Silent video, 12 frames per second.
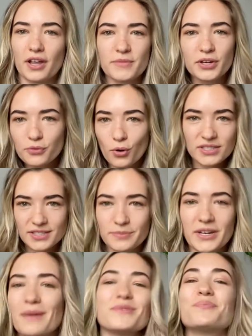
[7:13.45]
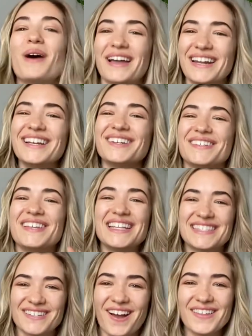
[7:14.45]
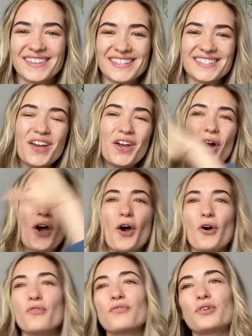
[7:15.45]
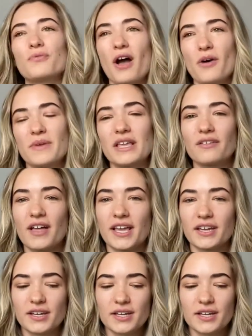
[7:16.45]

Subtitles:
I mean, of course sometimes, but it's not this overwhelming, like,